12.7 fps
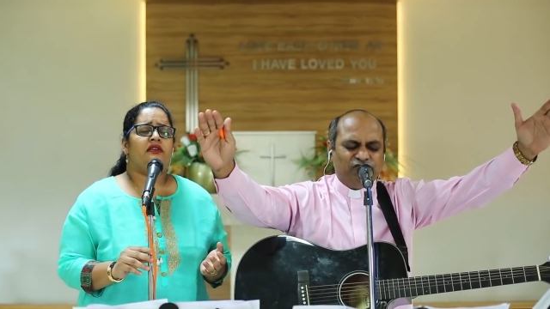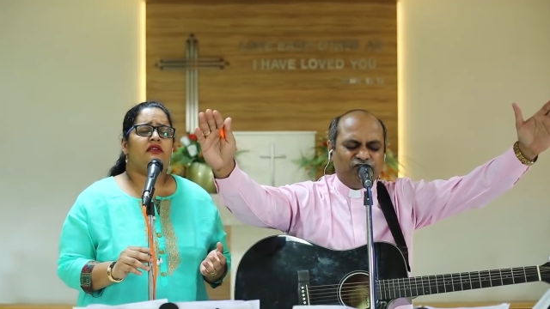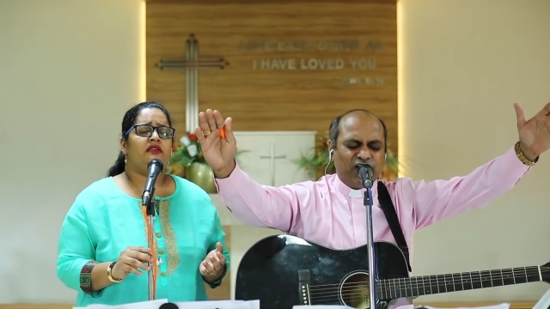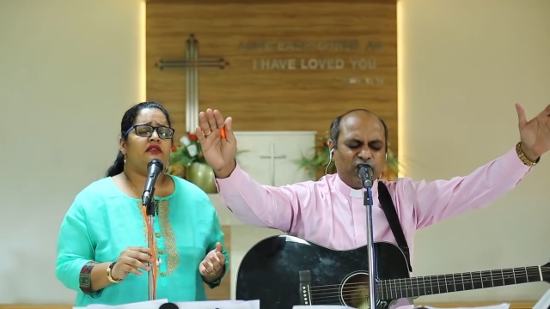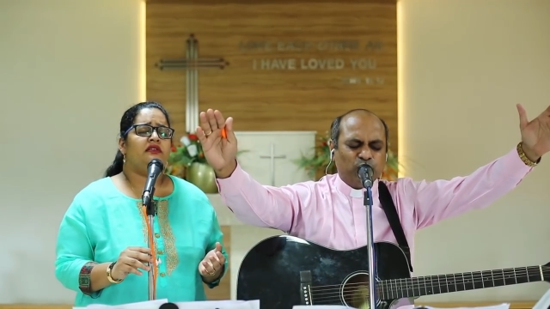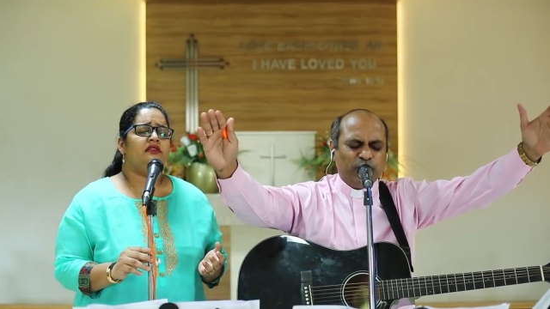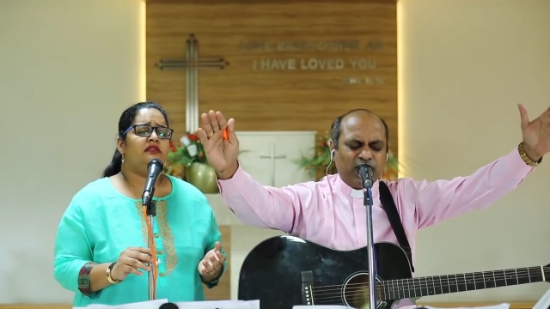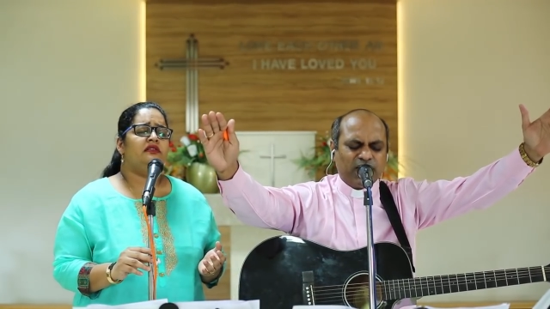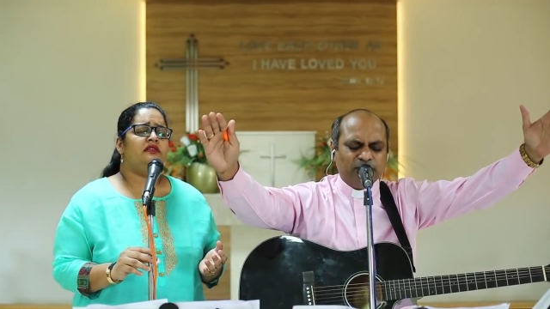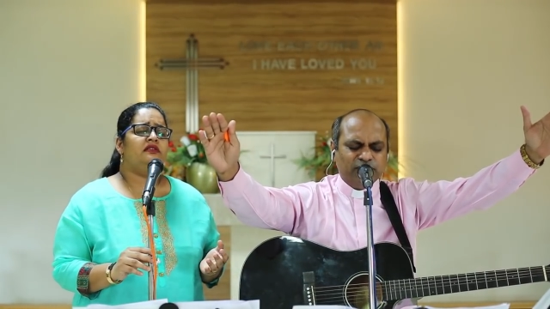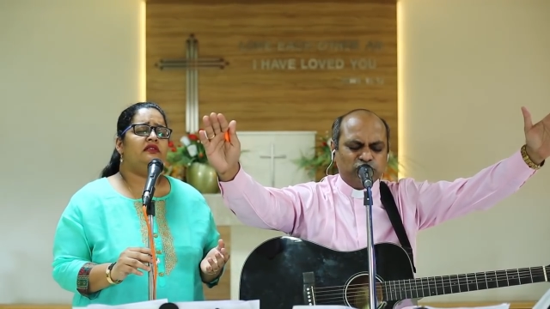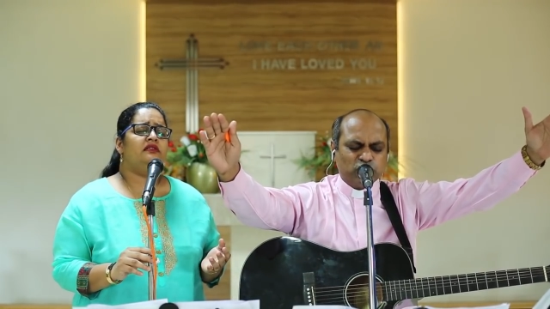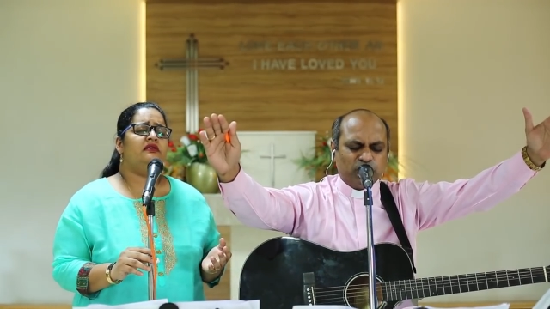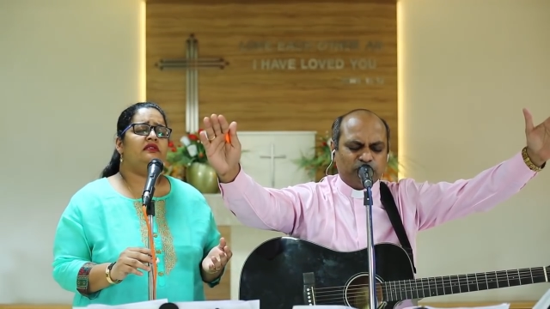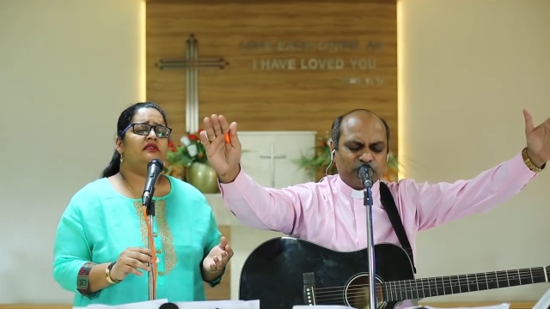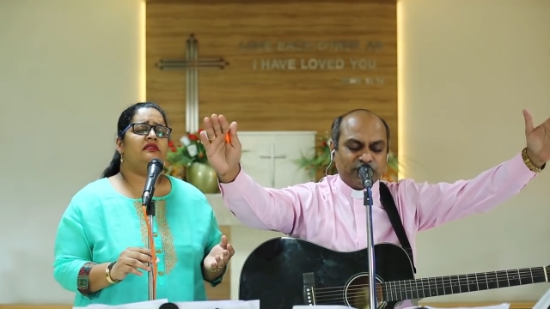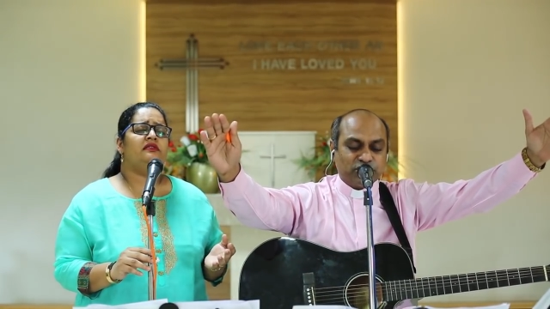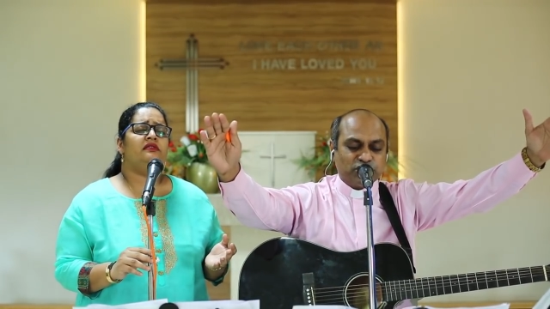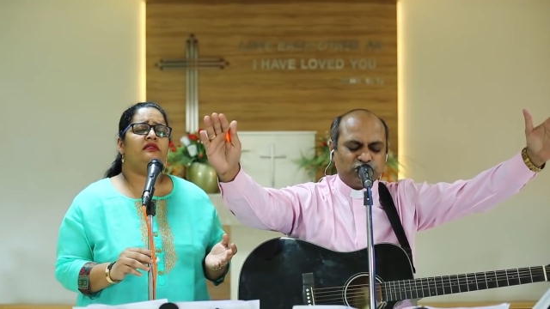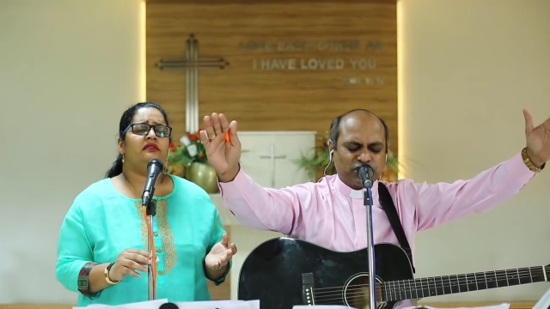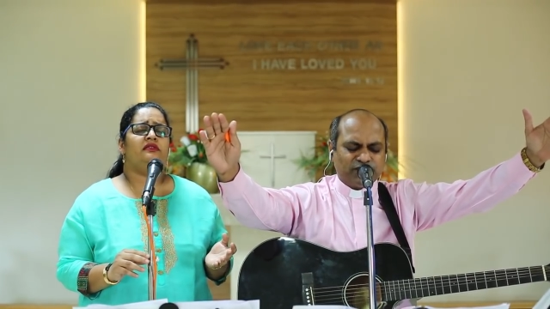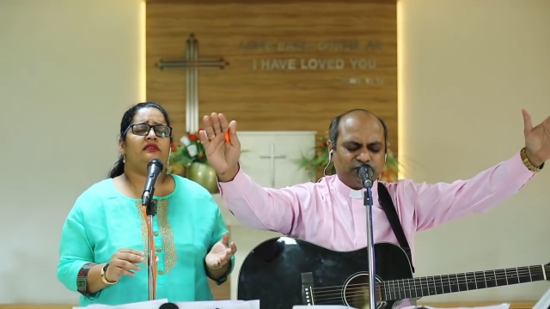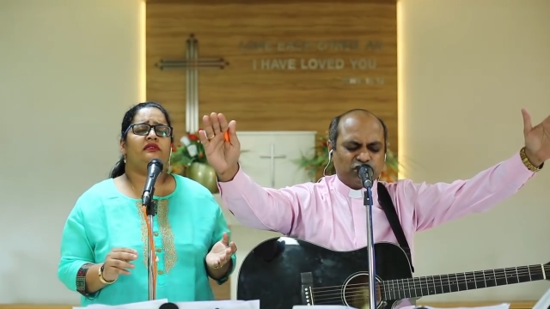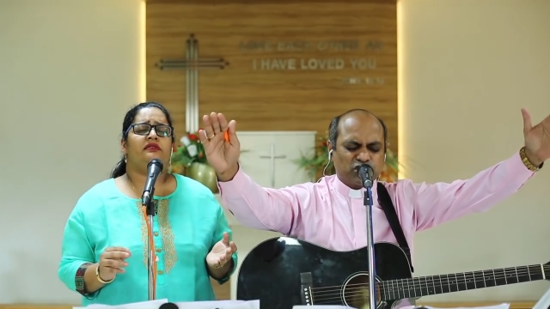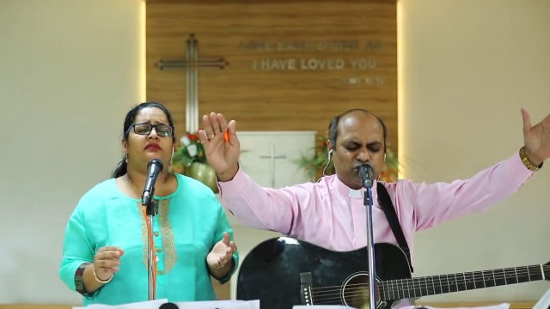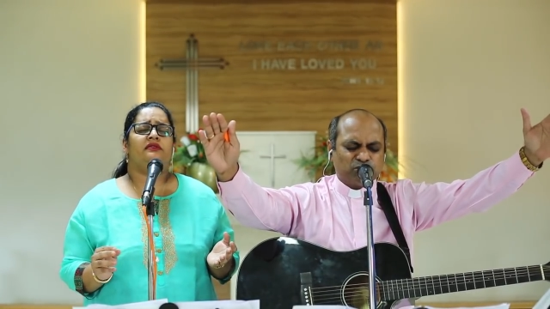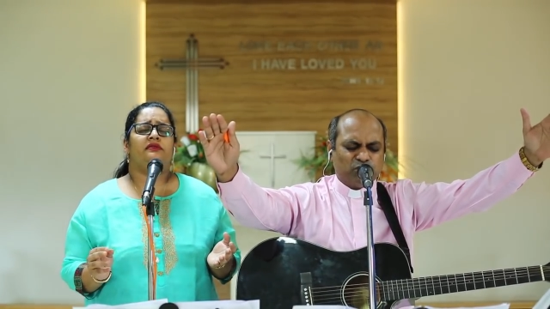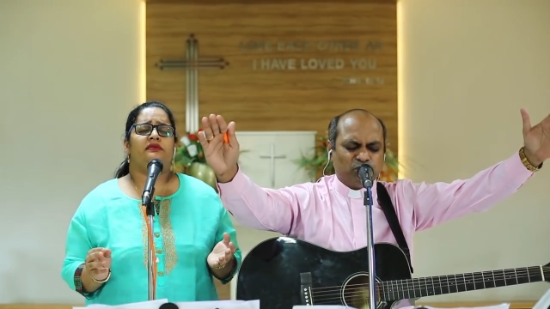Speaker 1: Father, we come into your presence at this